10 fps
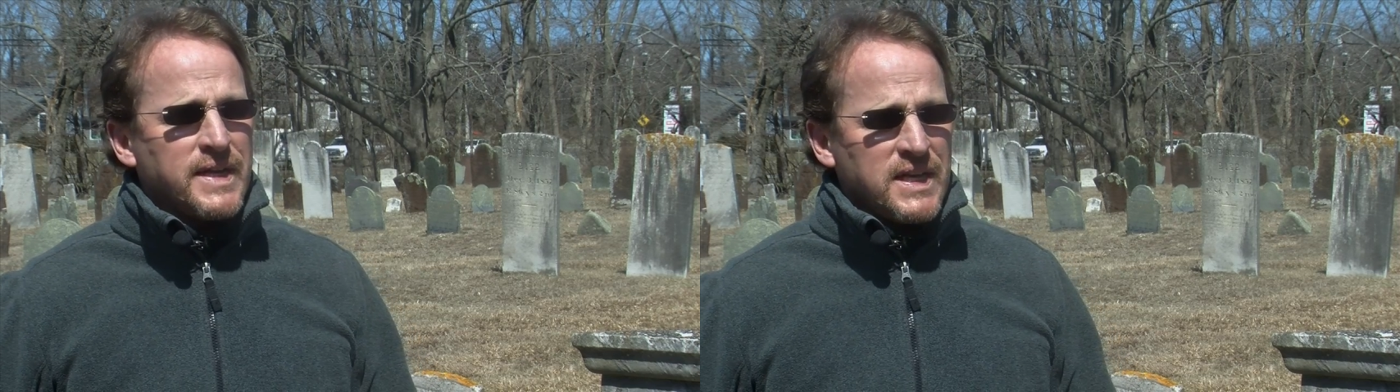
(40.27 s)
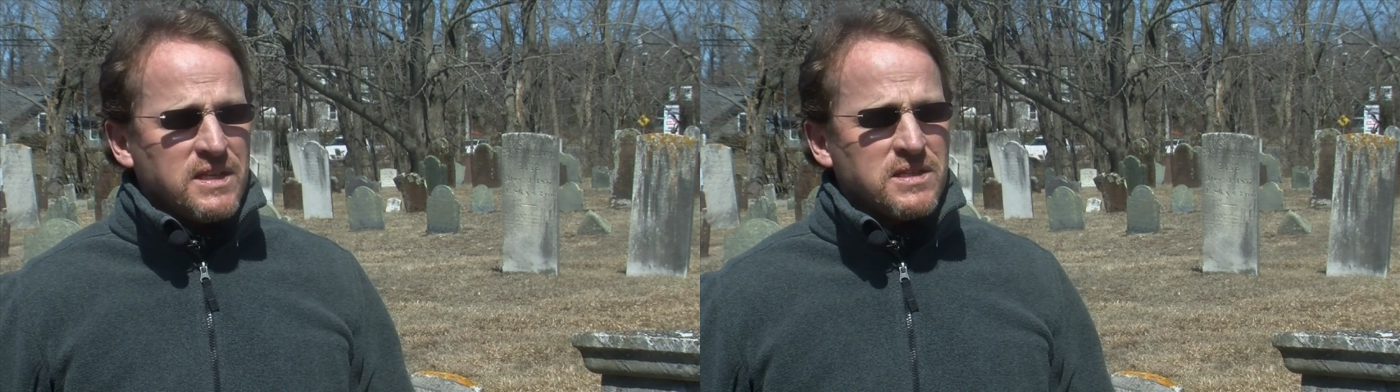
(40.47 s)

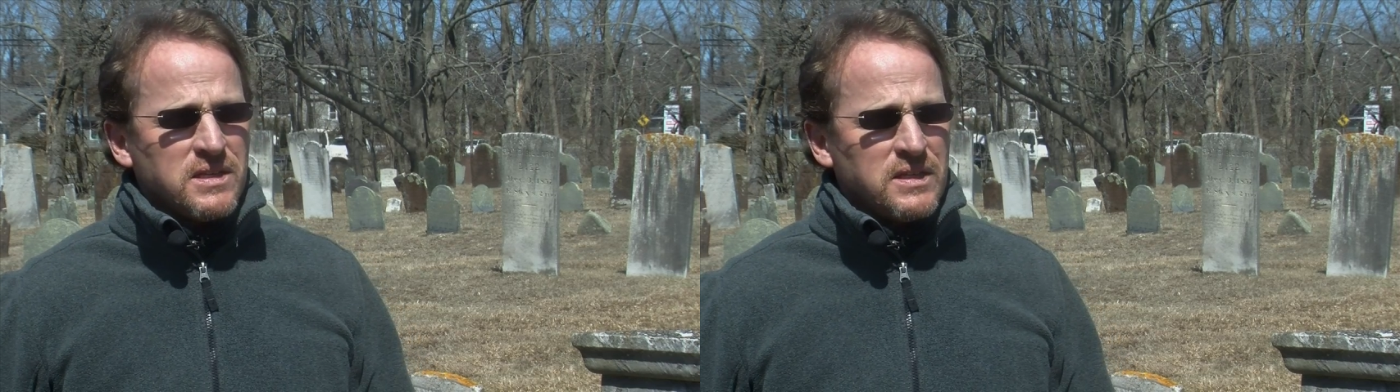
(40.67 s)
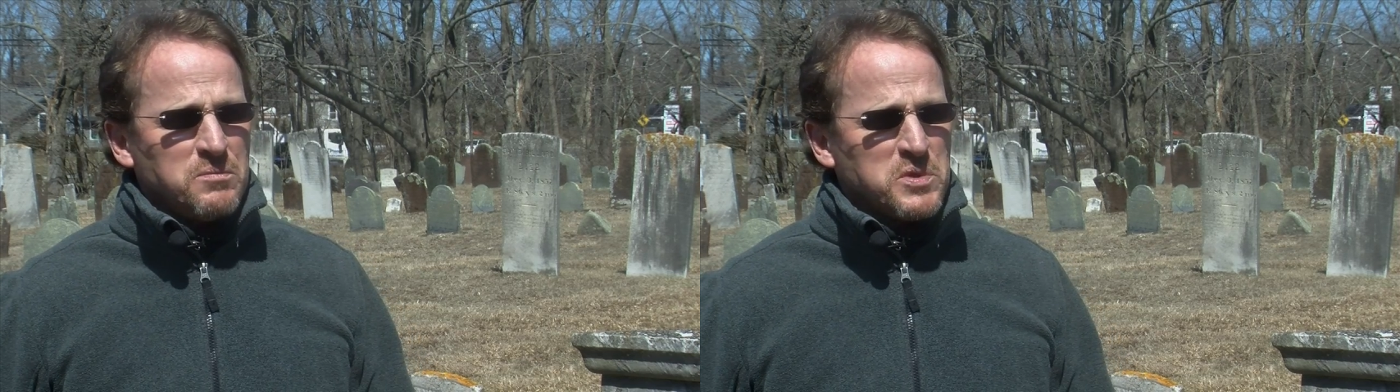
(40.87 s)

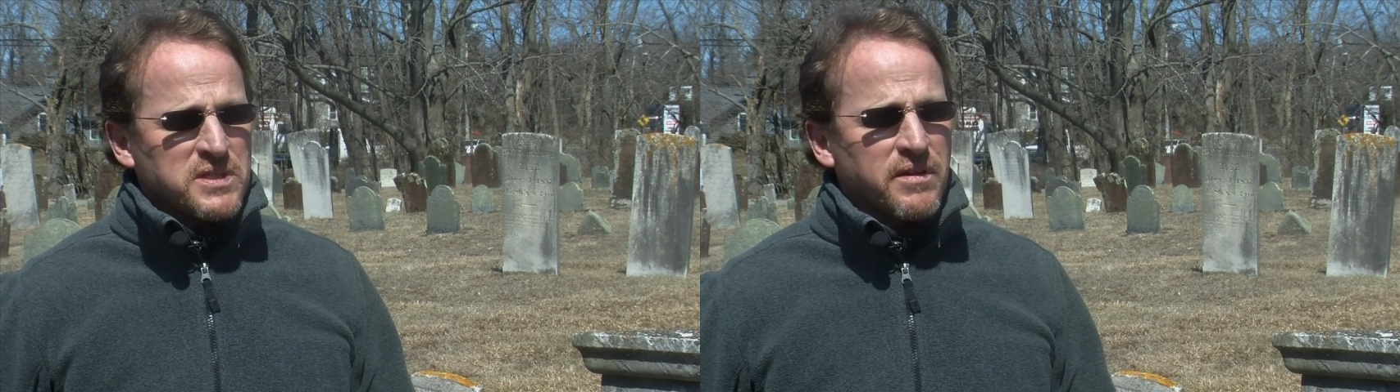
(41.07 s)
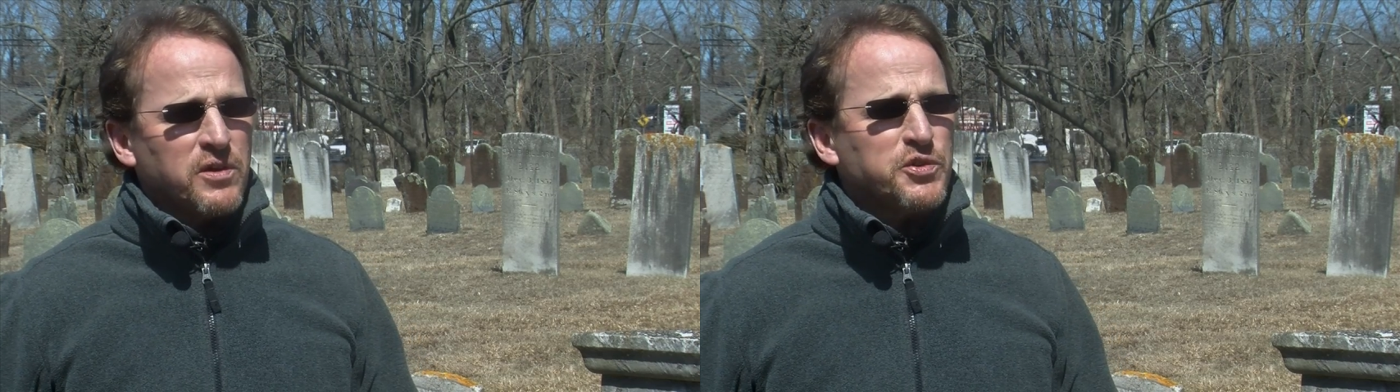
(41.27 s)
easy
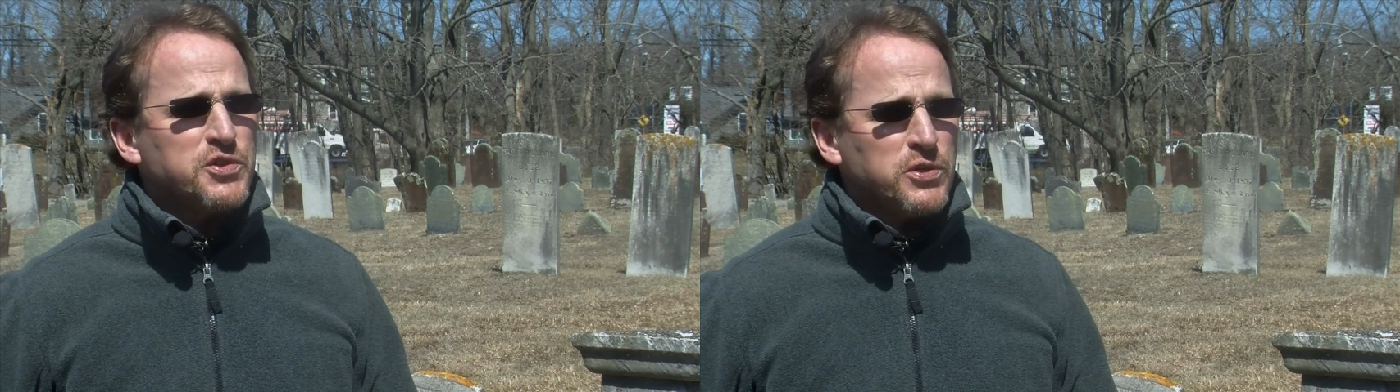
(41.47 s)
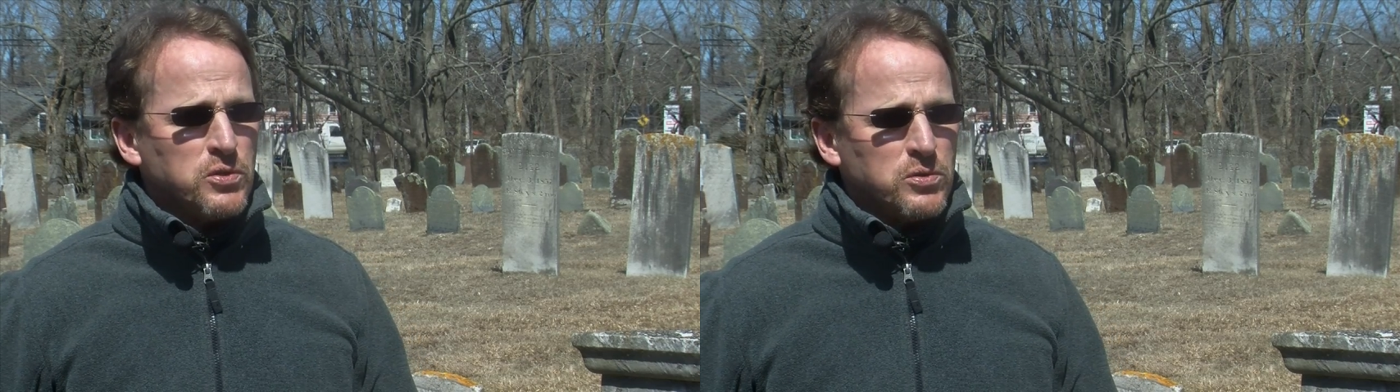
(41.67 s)
material
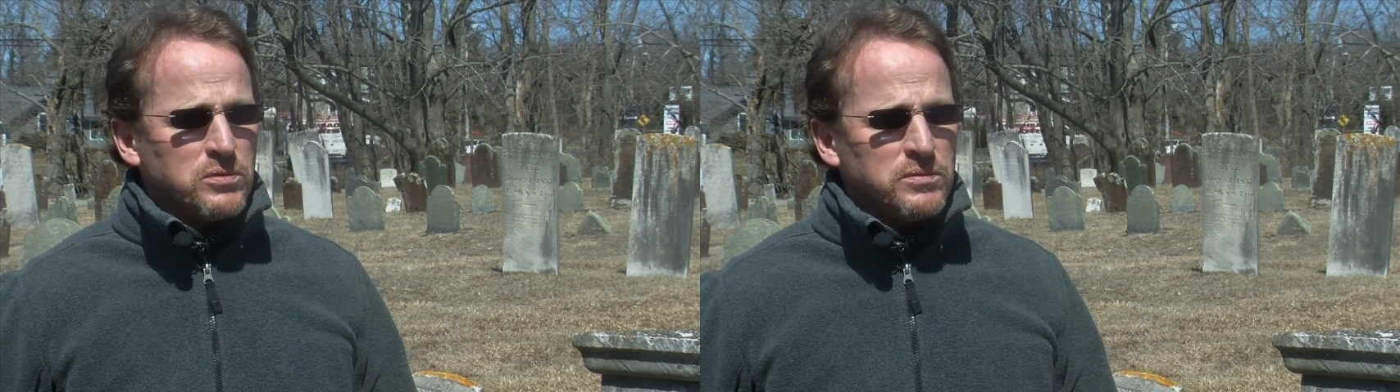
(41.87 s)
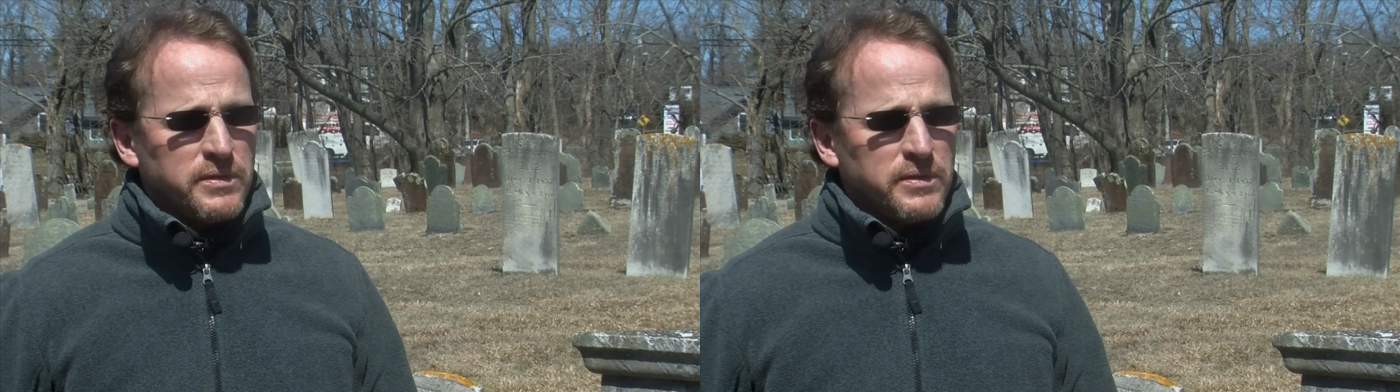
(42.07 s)
to